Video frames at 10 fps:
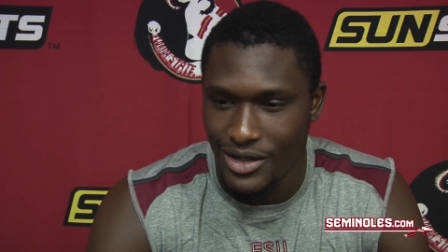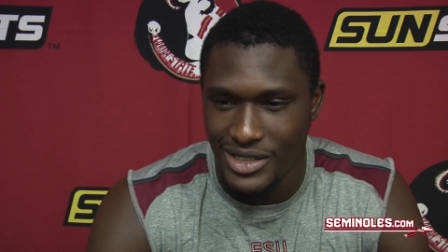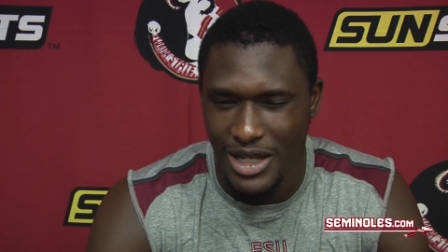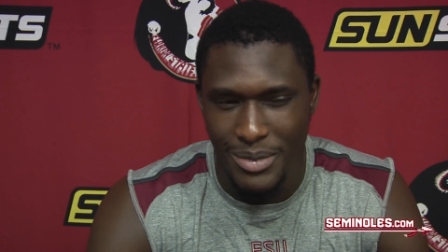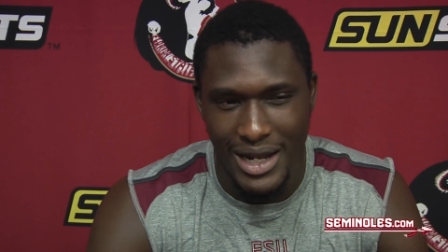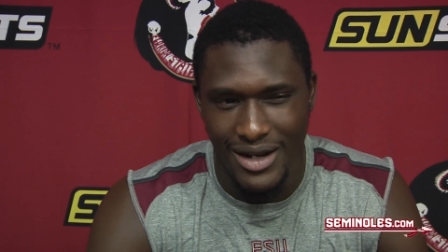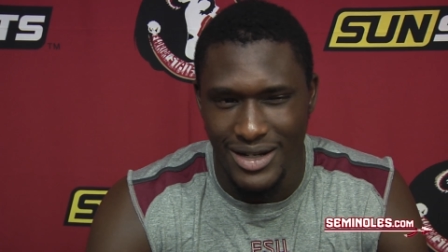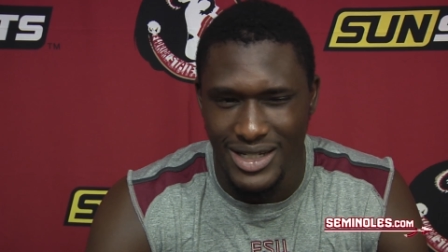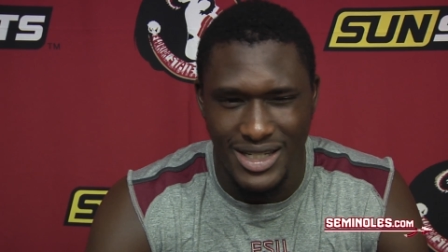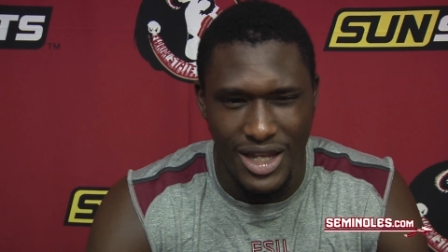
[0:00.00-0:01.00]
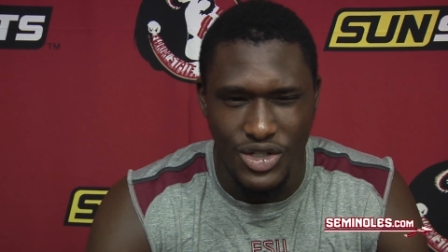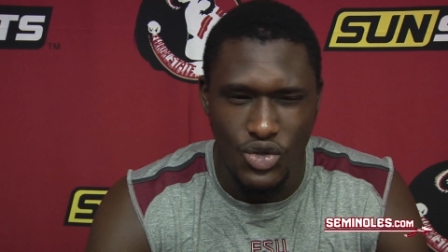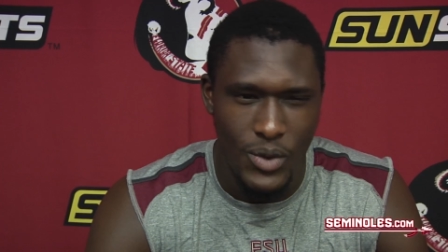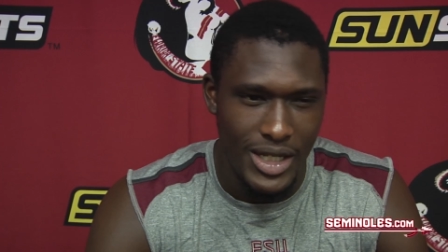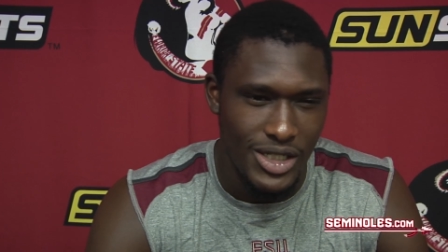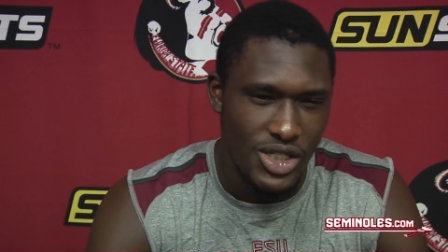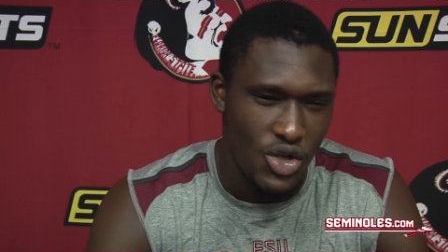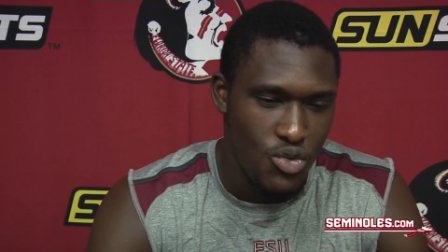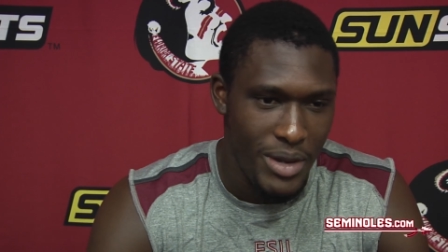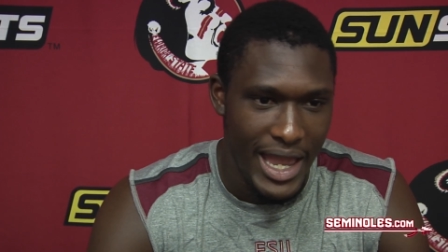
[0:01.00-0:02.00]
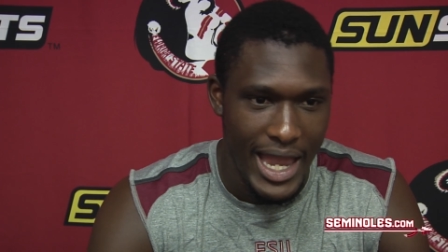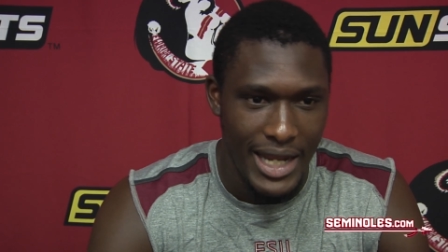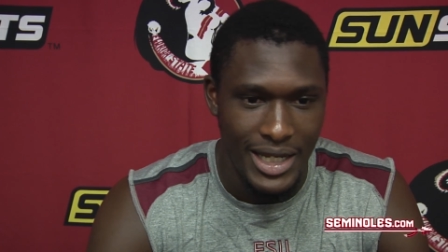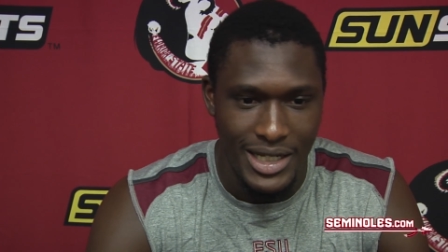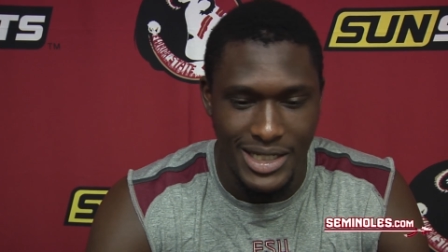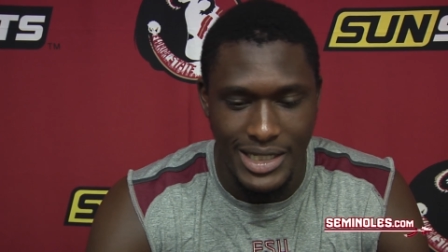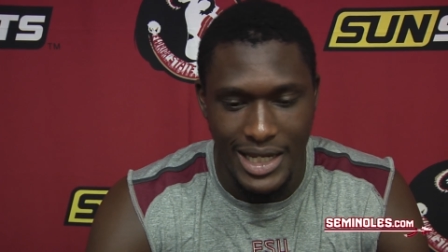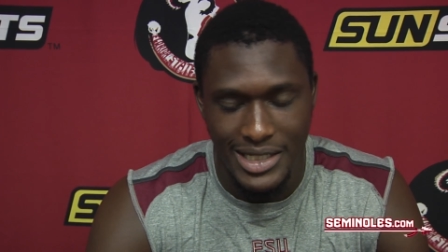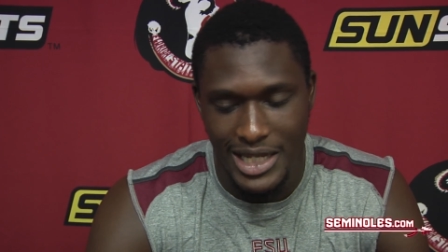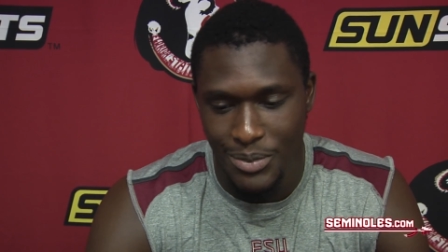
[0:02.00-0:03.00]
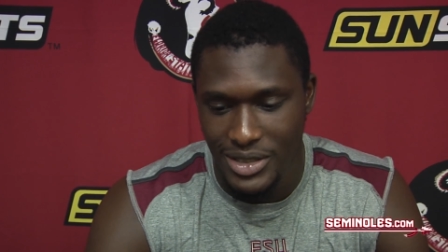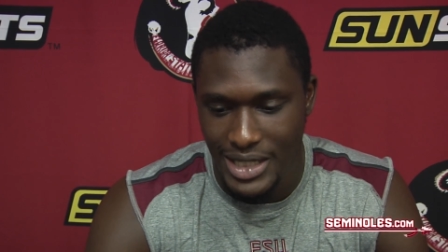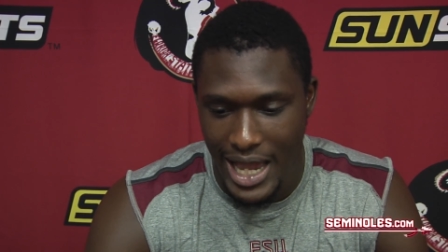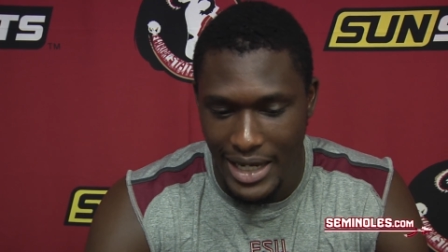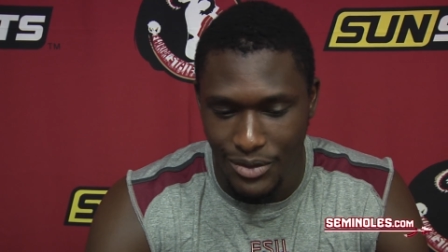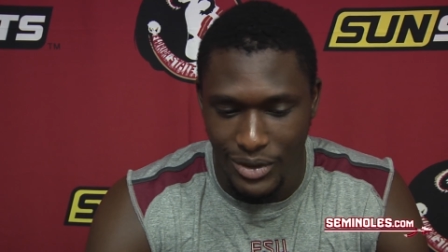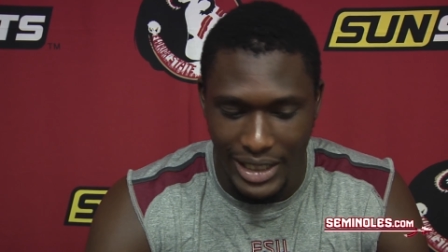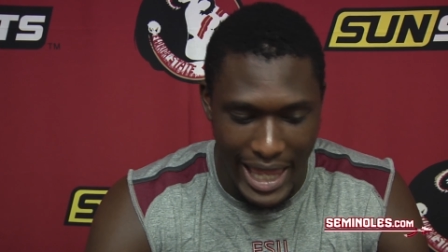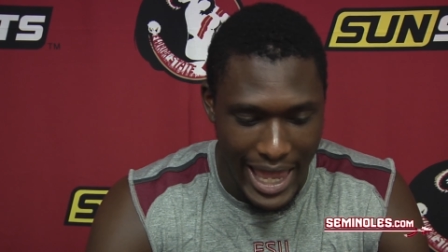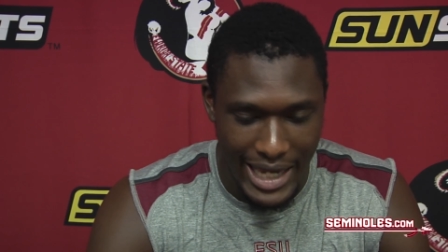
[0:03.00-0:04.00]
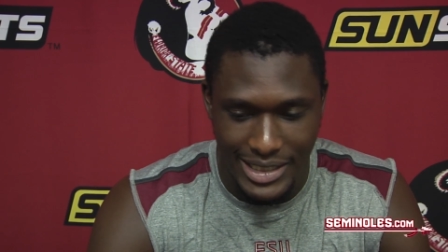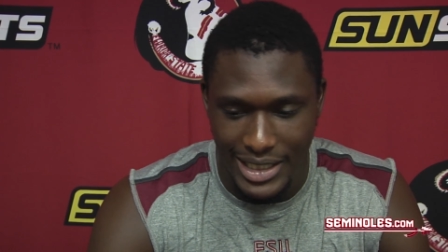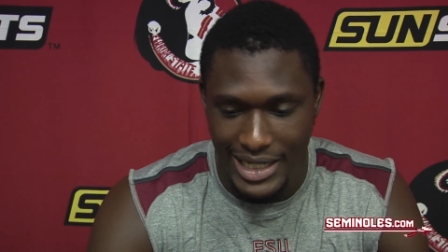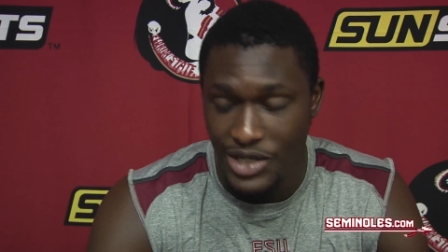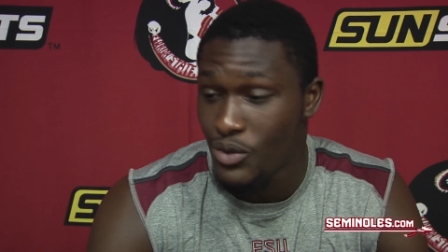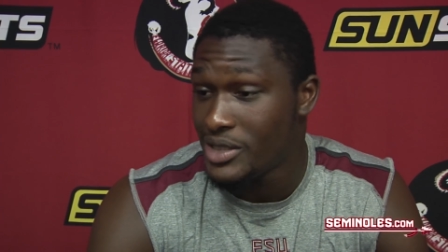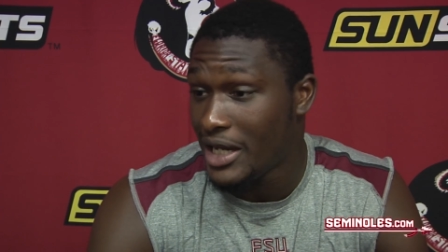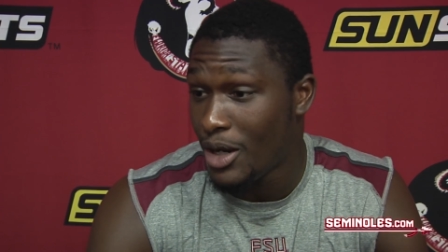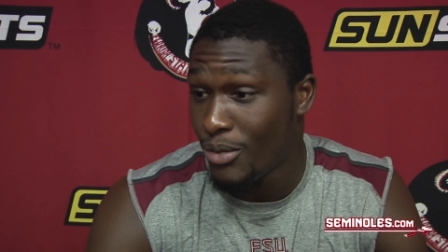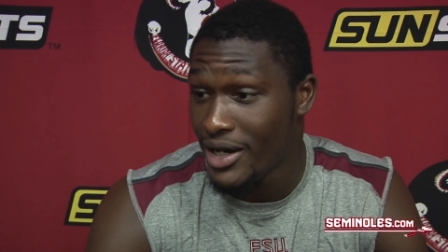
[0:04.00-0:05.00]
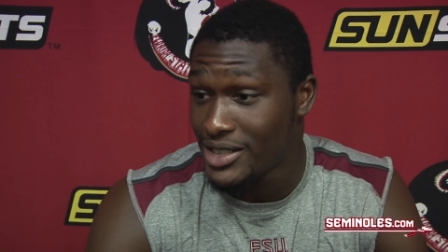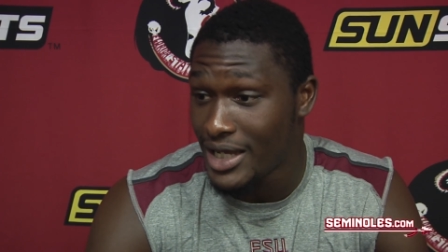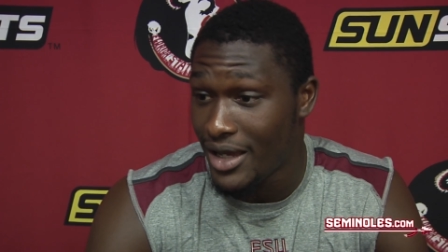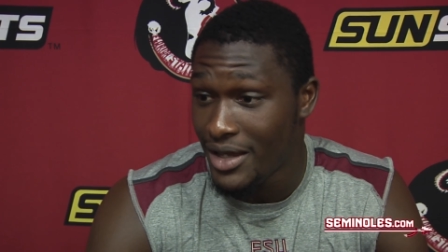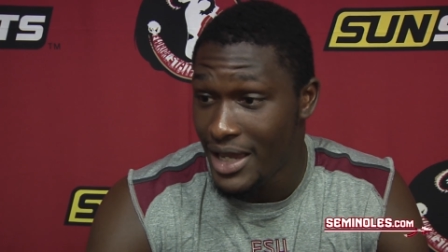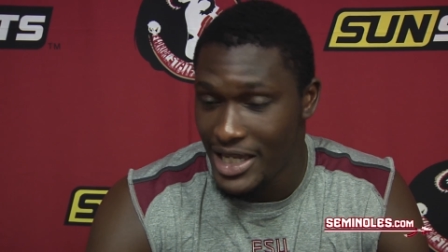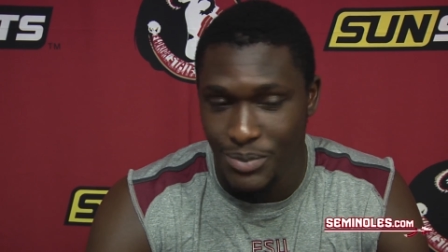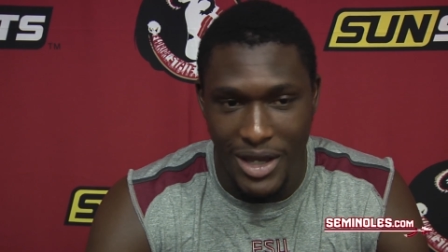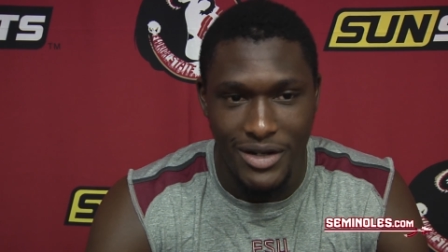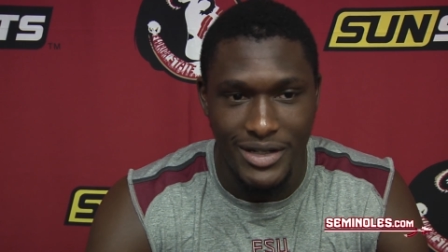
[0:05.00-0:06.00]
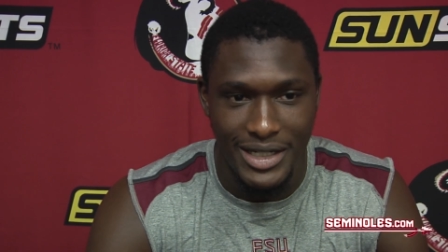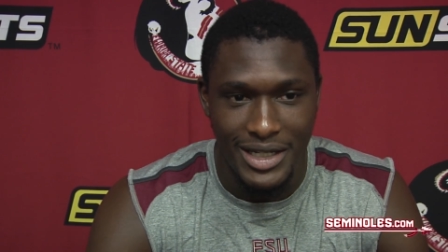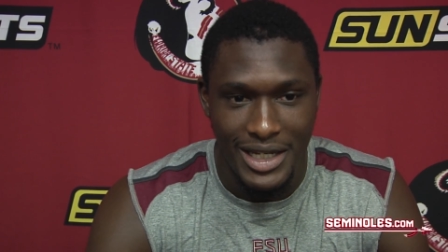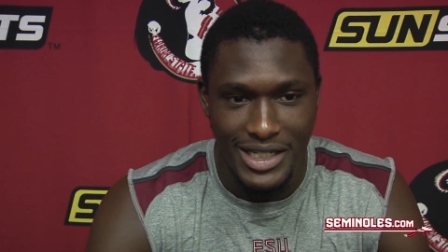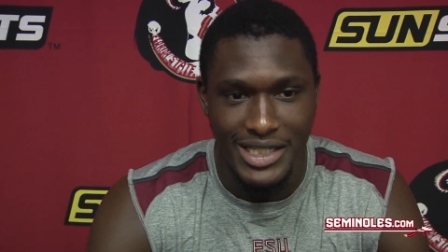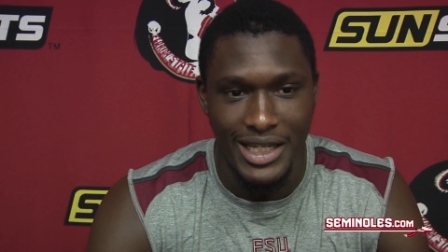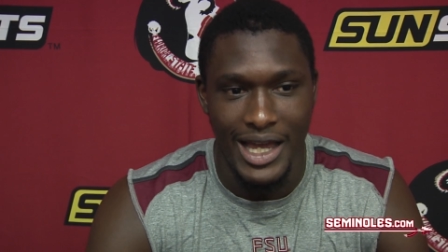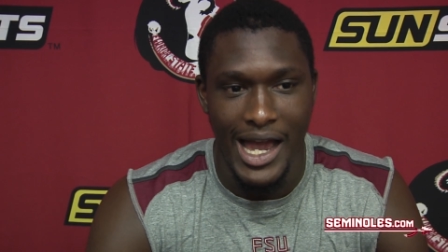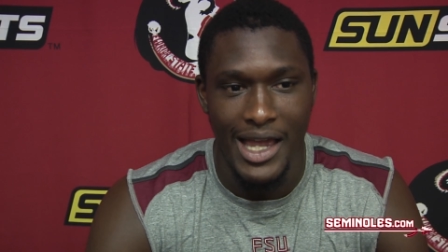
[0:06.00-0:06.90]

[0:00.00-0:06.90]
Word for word: You know, instead of being out there in the sun sweating so bad, just take a step inside and relax. And that's where we take our breaks now. It's better than just a